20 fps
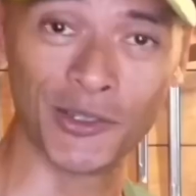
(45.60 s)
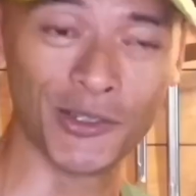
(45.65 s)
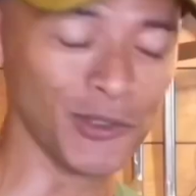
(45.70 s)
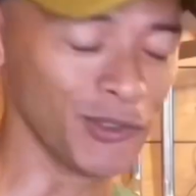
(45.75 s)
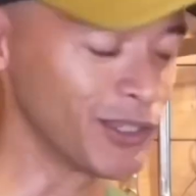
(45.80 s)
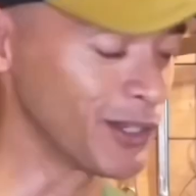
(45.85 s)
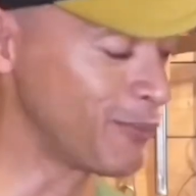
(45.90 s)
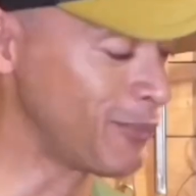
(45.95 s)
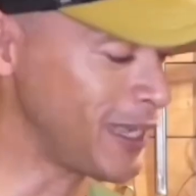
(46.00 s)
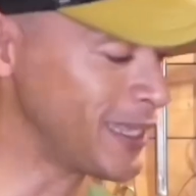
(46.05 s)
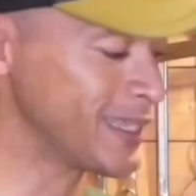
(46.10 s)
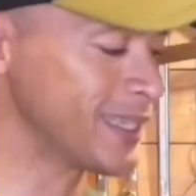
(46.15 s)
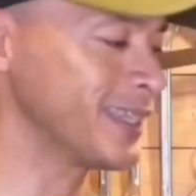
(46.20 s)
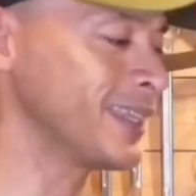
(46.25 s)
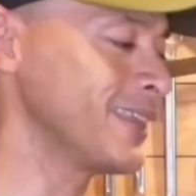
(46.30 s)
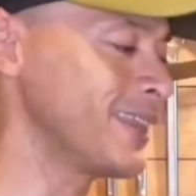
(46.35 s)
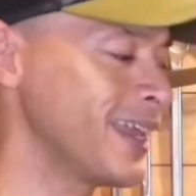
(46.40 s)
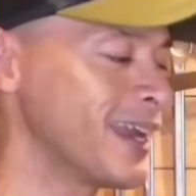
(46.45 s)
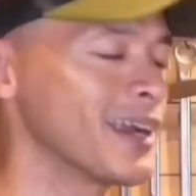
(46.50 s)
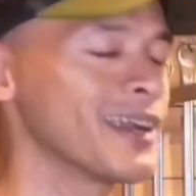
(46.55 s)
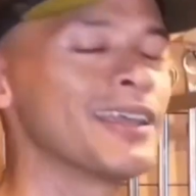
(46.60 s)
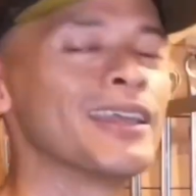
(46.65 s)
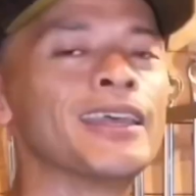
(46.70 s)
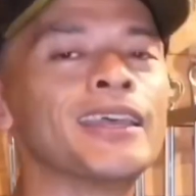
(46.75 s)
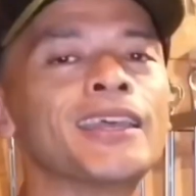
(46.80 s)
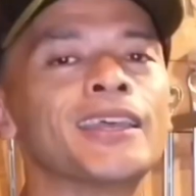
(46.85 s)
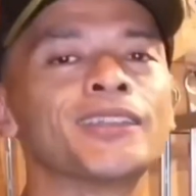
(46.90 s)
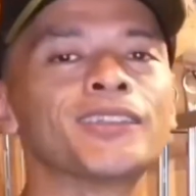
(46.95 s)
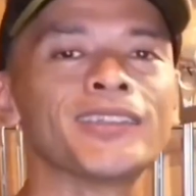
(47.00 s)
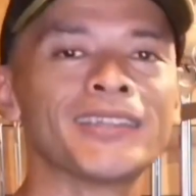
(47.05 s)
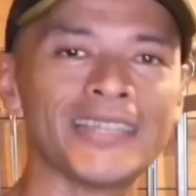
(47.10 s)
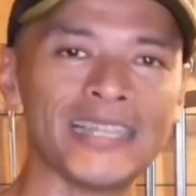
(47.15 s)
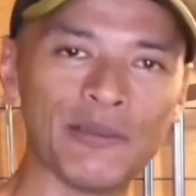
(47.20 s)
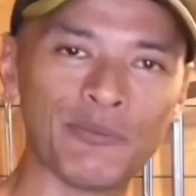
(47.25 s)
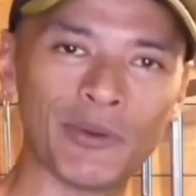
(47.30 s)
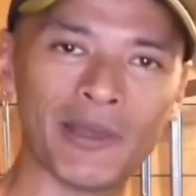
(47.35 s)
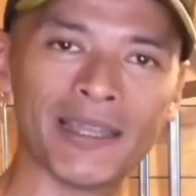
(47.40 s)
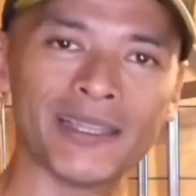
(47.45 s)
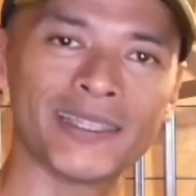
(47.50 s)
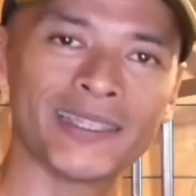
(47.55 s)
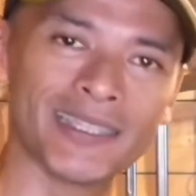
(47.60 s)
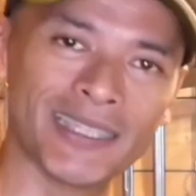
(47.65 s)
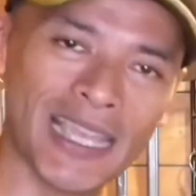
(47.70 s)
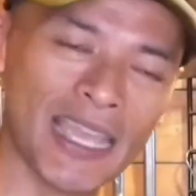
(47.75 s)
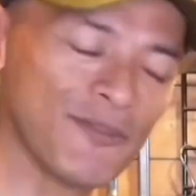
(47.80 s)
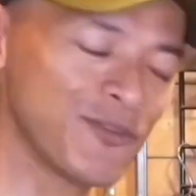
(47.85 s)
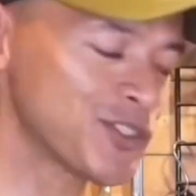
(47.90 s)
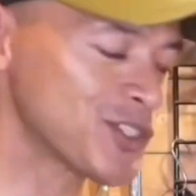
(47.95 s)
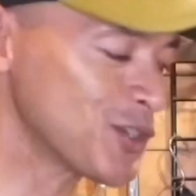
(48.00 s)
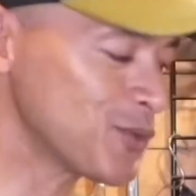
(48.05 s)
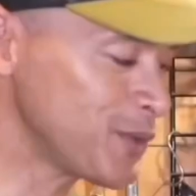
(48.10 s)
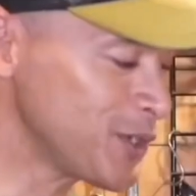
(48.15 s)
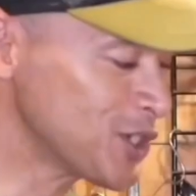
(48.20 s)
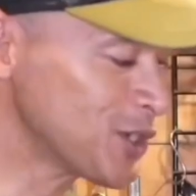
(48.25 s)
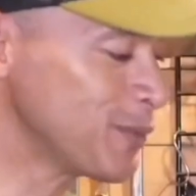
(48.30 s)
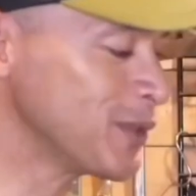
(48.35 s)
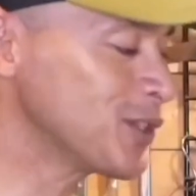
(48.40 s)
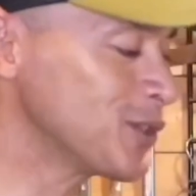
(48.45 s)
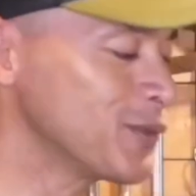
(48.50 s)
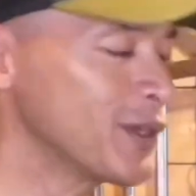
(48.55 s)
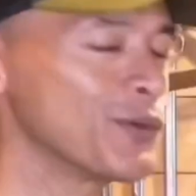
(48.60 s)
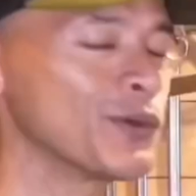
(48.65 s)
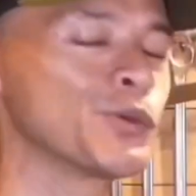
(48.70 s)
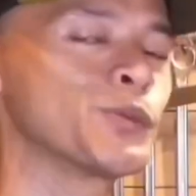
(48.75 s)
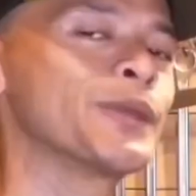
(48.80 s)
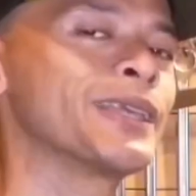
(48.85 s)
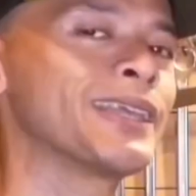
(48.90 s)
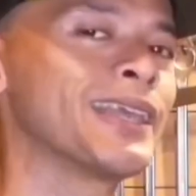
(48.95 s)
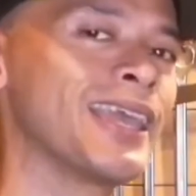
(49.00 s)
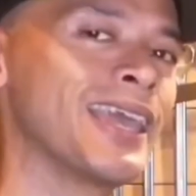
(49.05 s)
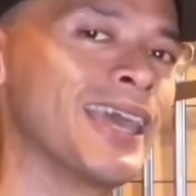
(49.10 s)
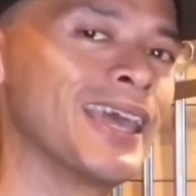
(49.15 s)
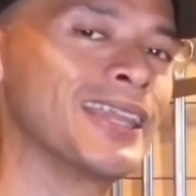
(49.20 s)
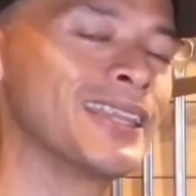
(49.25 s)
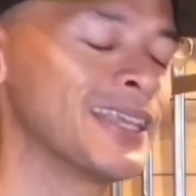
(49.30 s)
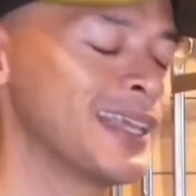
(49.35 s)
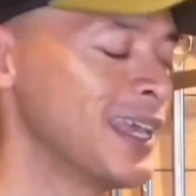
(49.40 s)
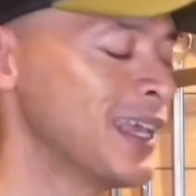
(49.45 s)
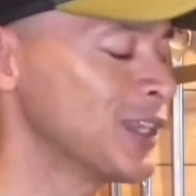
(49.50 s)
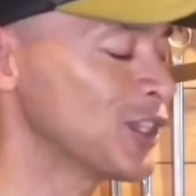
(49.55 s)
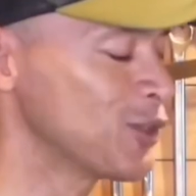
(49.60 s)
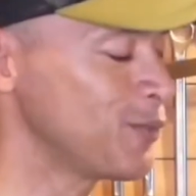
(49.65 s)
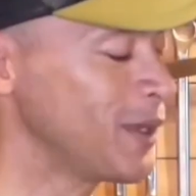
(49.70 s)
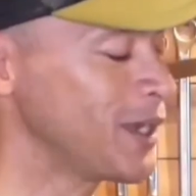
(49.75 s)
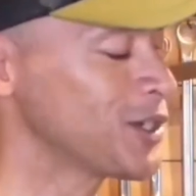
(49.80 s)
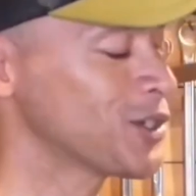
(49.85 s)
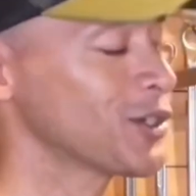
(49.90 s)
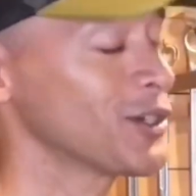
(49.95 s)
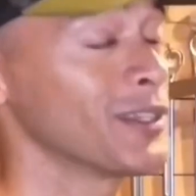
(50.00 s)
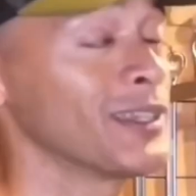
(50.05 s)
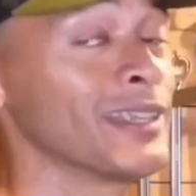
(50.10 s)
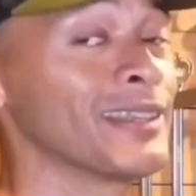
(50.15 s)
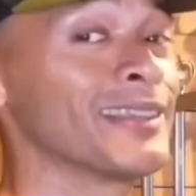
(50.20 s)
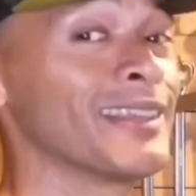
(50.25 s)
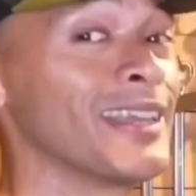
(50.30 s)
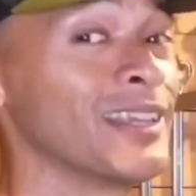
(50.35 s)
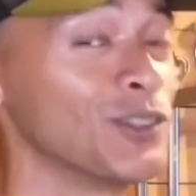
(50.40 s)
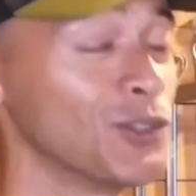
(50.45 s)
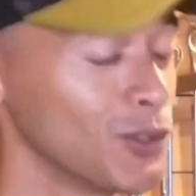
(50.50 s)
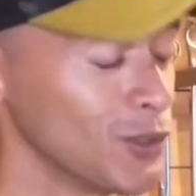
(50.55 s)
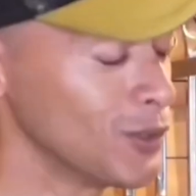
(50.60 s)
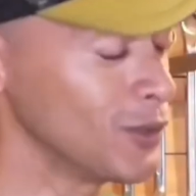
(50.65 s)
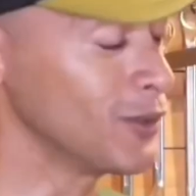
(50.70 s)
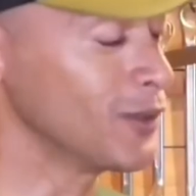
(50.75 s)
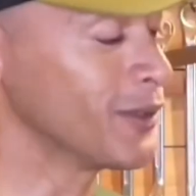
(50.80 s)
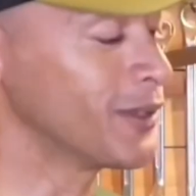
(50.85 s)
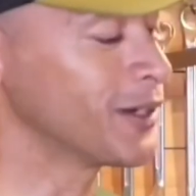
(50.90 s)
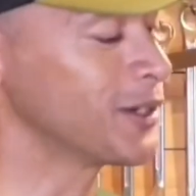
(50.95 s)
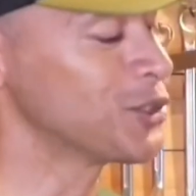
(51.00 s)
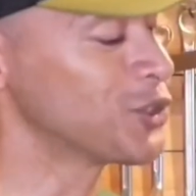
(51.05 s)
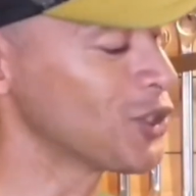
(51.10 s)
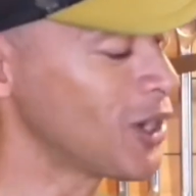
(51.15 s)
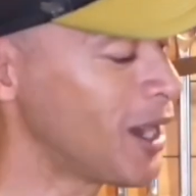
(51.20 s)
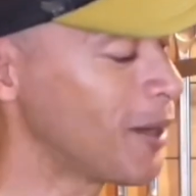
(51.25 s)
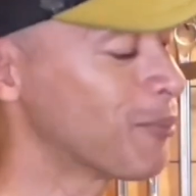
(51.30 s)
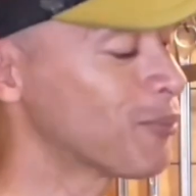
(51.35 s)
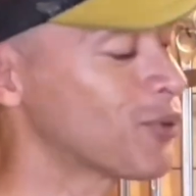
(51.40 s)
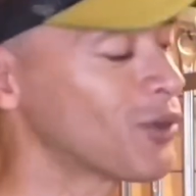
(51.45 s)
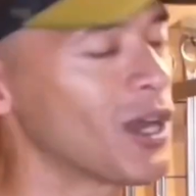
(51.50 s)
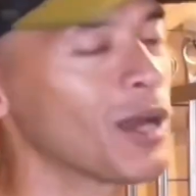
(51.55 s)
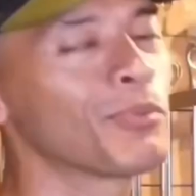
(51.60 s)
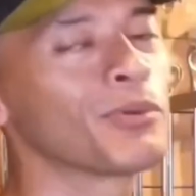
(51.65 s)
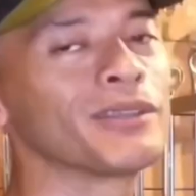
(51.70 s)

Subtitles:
They're basically there to keep us safe, so we should be doing what we can to make sure that they do their job properly.